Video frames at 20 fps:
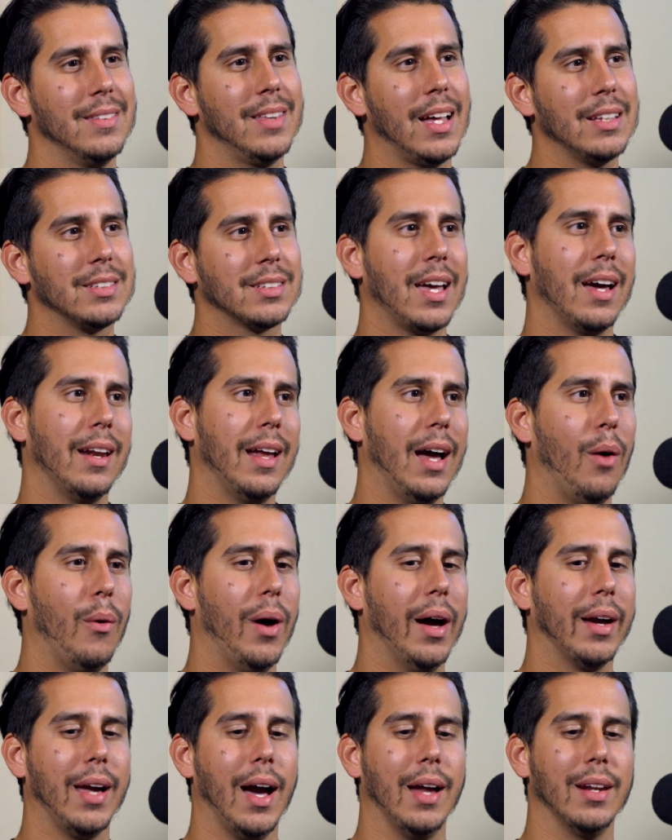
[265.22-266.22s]
That's kind of how
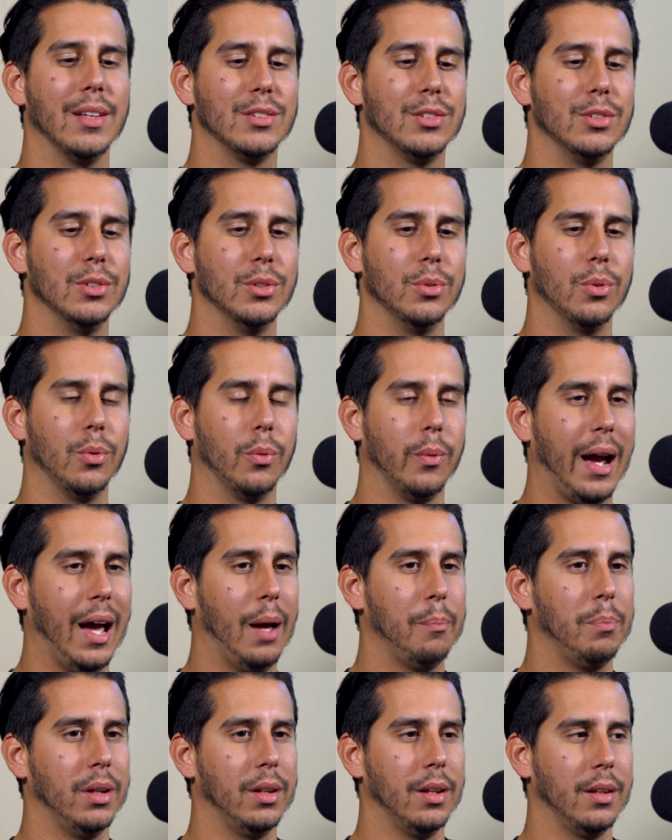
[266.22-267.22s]
I got into
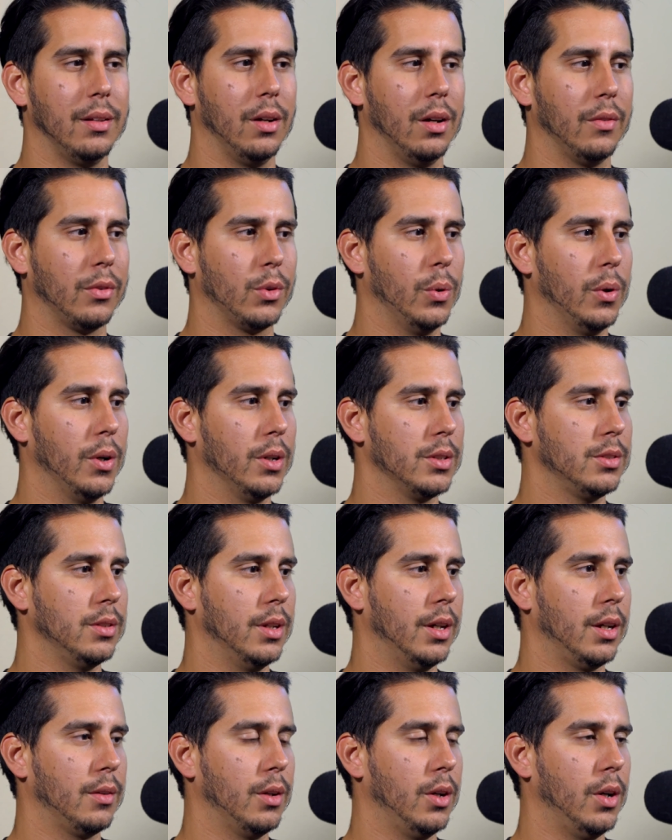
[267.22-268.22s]
rapping. And of course,
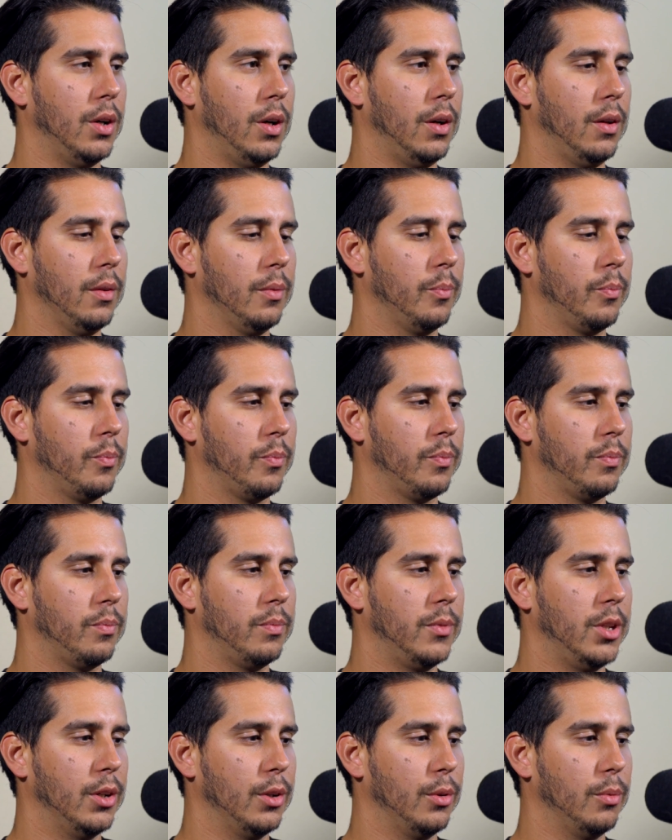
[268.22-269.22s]
like all,
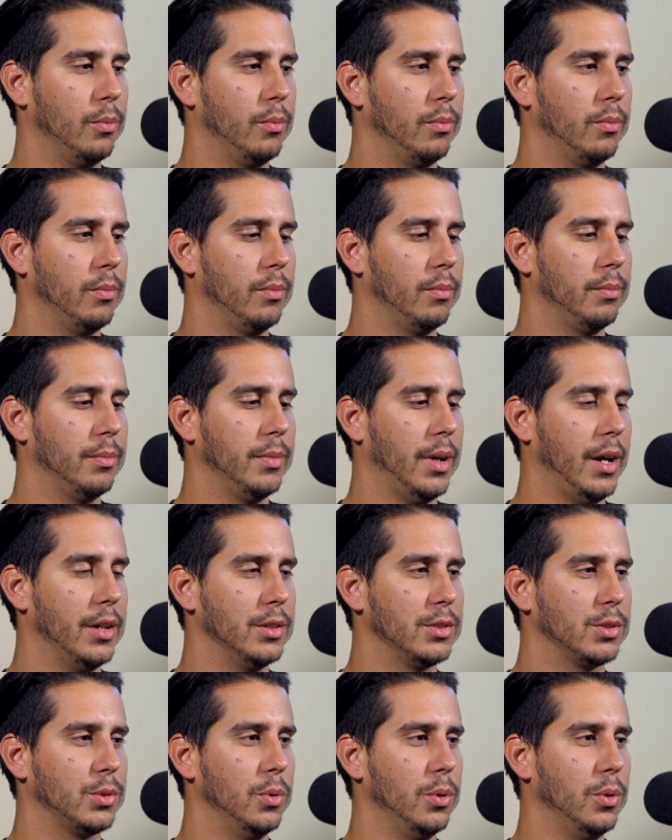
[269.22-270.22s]
you know, high
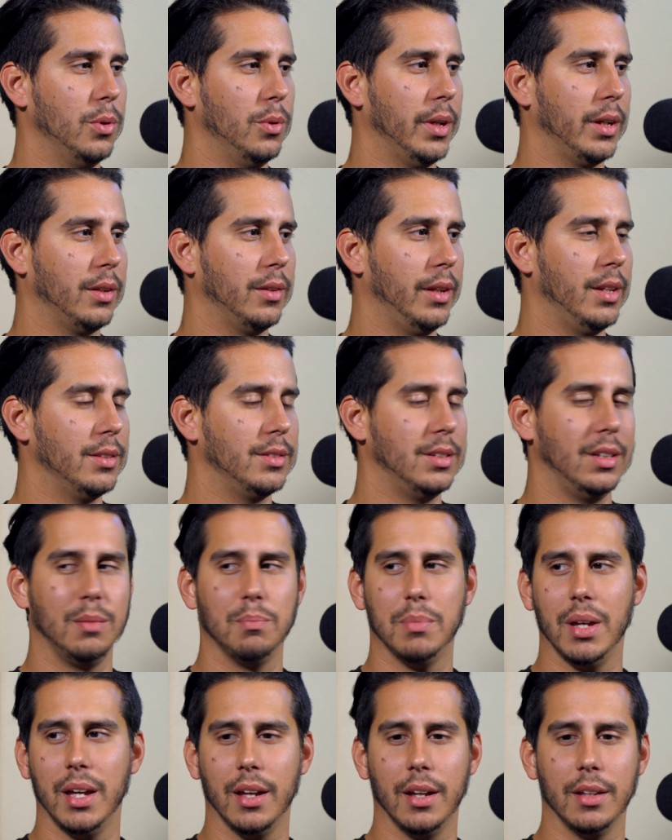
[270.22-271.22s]
school, like late teen
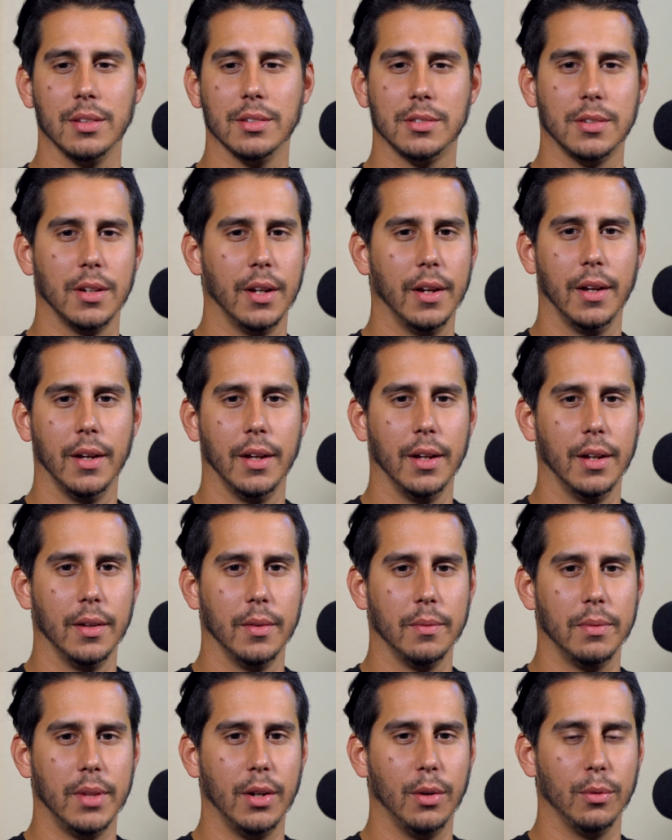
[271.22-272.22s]
bands
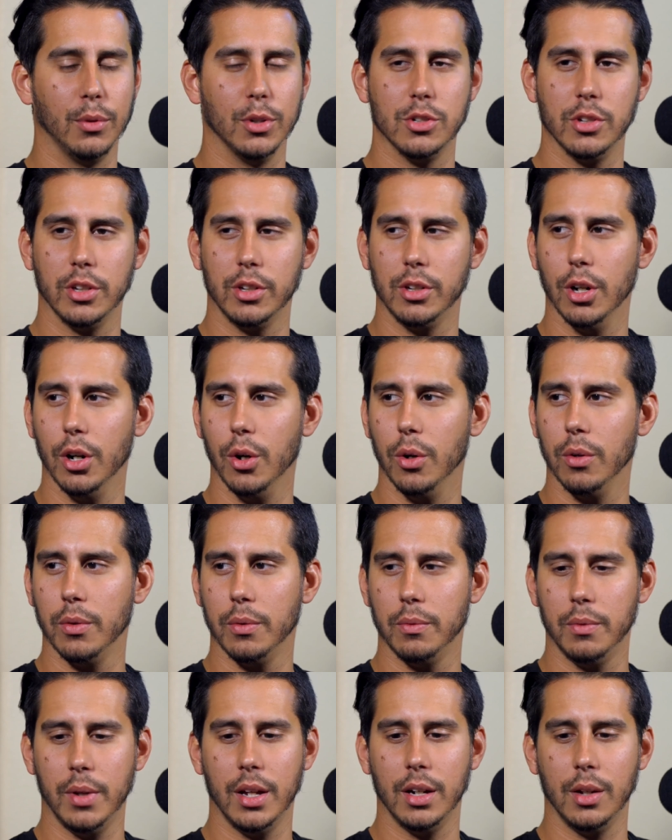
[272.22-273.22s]
that don't usually go
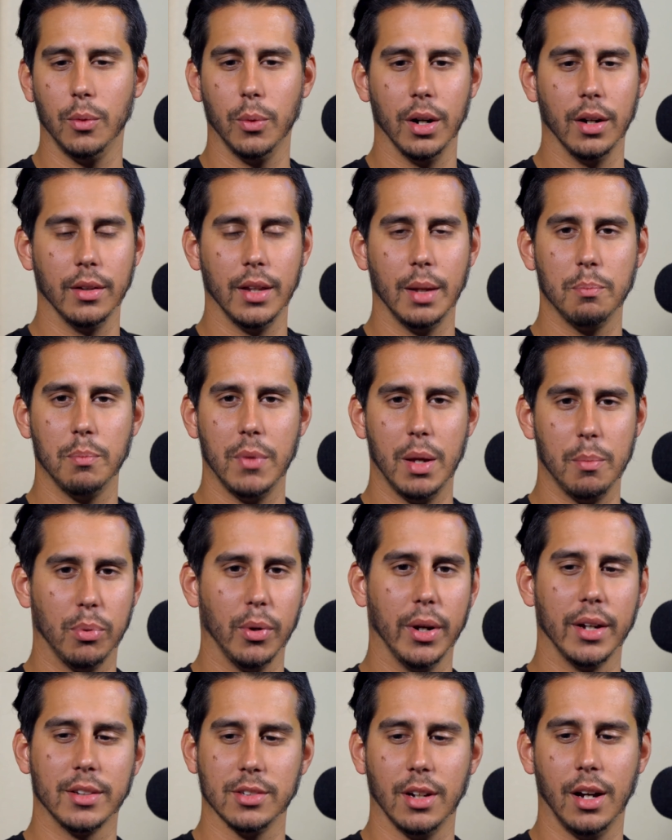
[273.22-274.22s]
anywhere, that it
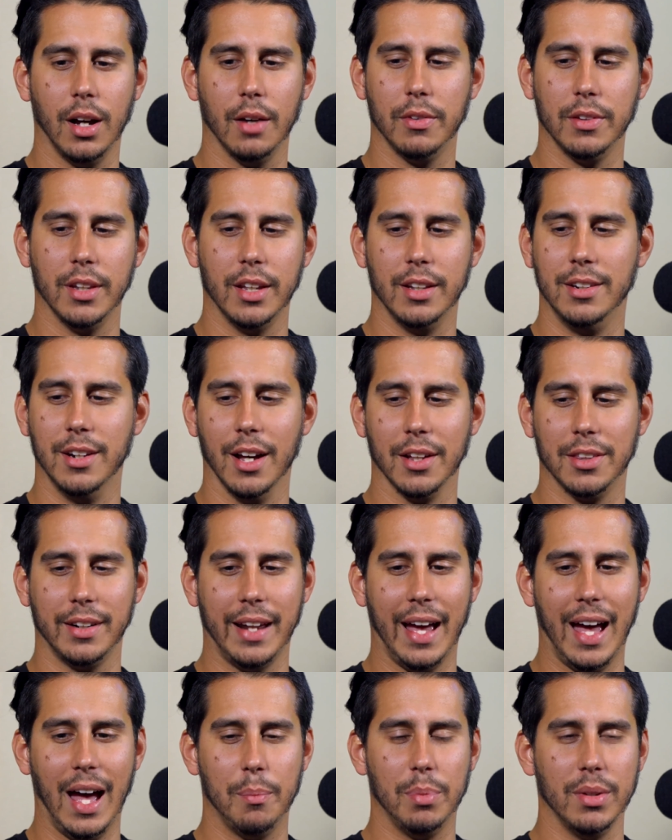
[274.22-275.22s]
breaks off and then nothing
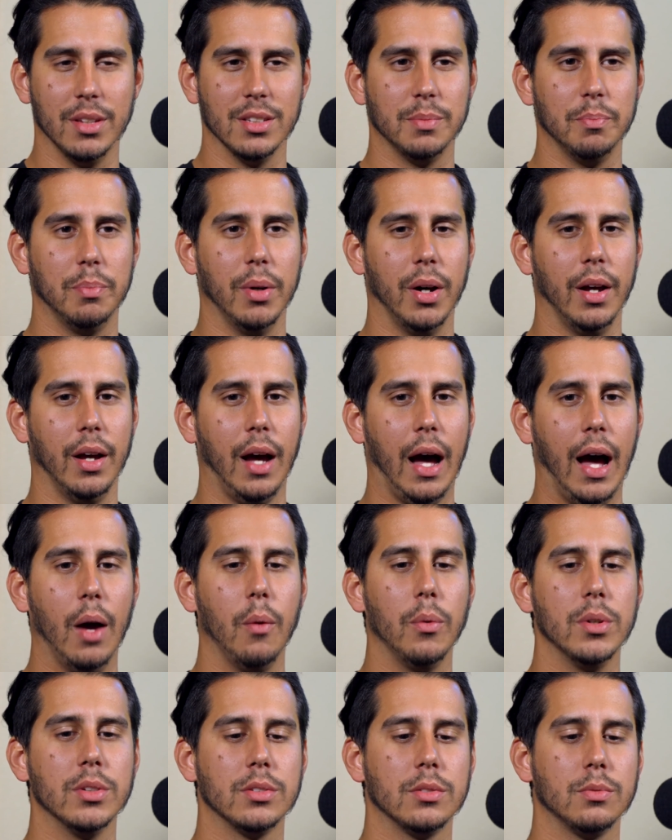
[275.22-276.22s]
happens. But I
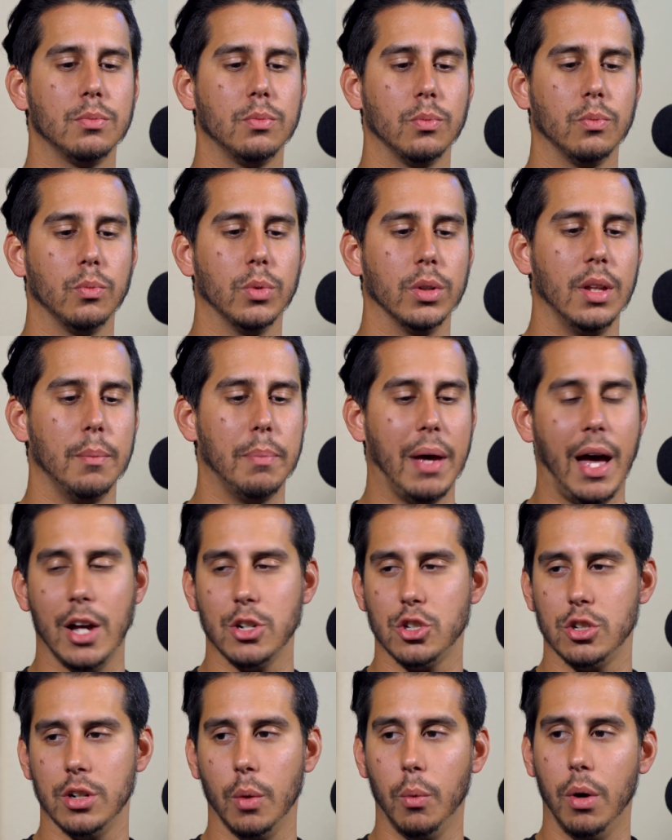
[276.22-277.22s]
was really
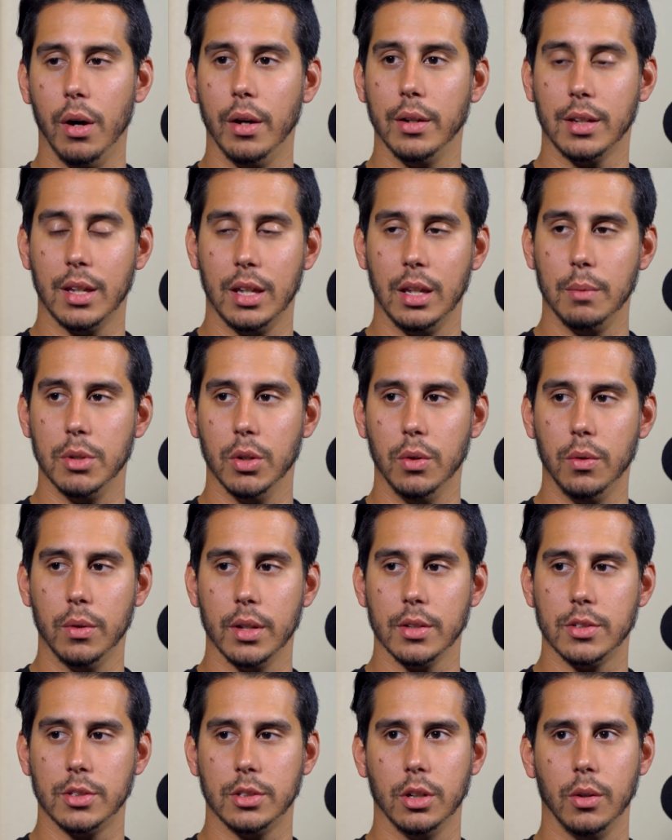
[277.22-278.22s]
passionate. I wanted to keep doing
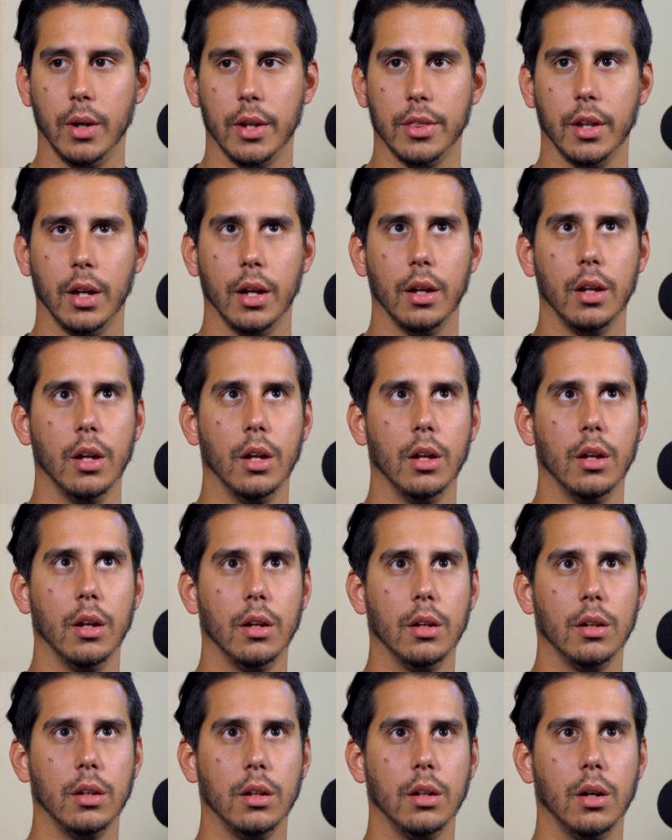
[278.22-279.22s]
it. So I thought,
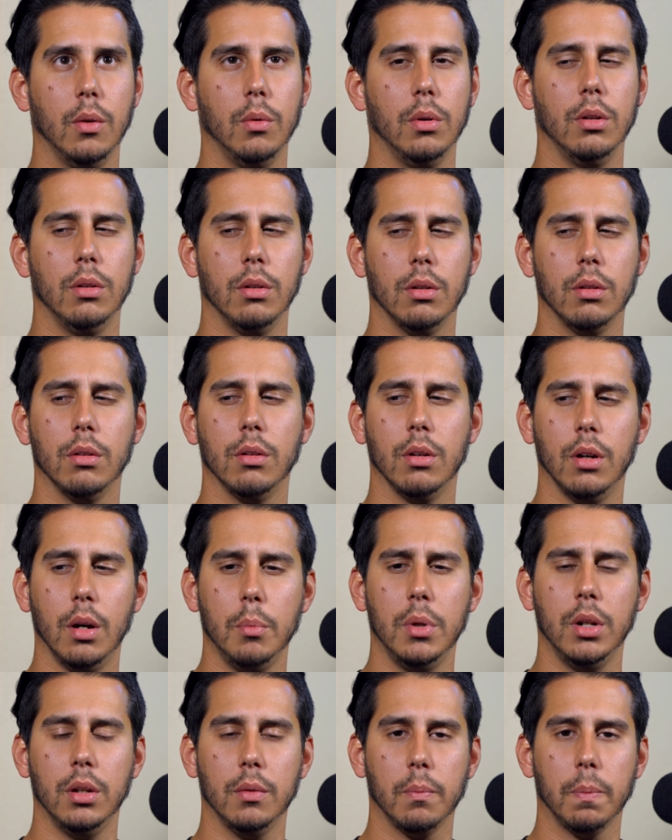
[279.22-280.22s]
you know what? I'm
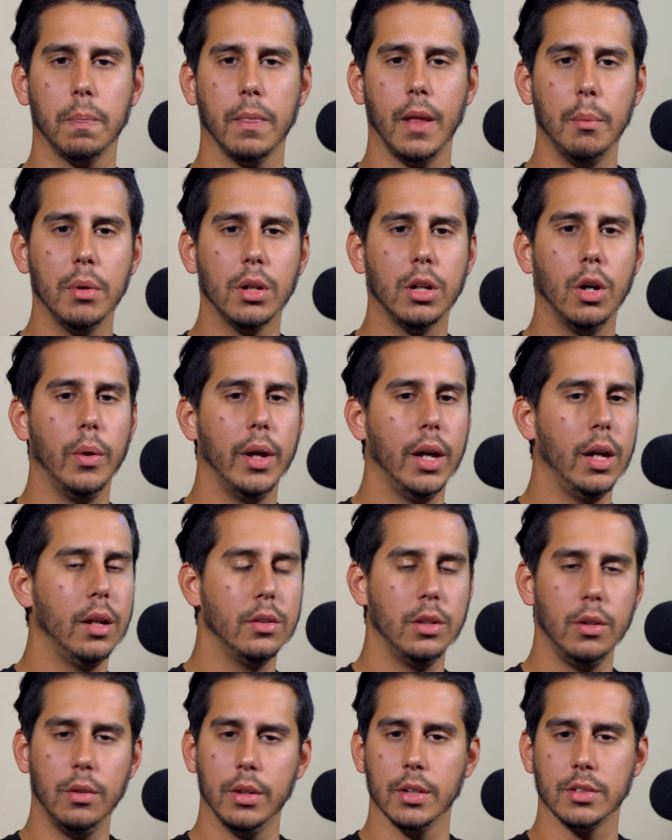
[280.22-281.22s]
gonna go ahead and
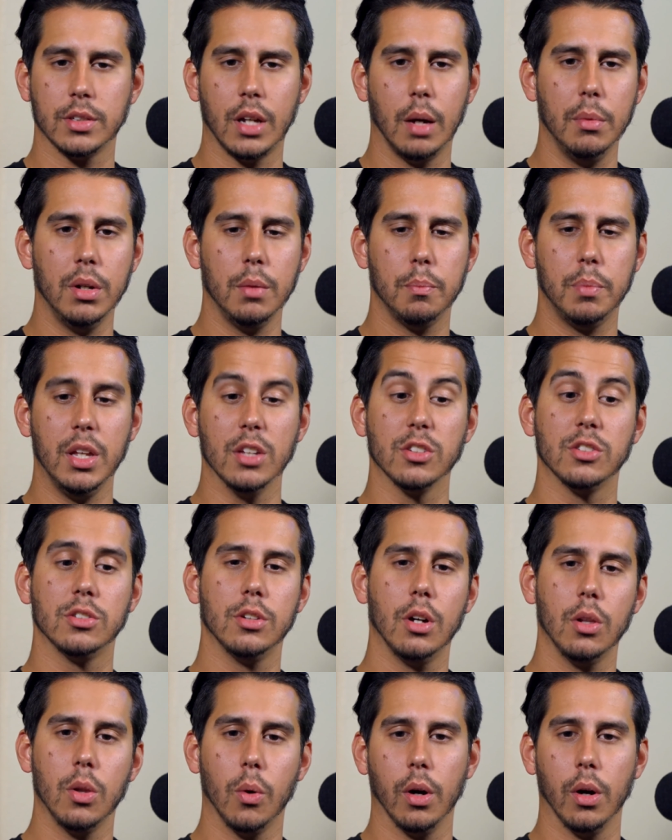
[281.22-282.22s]
do this. I'm gonna be a solo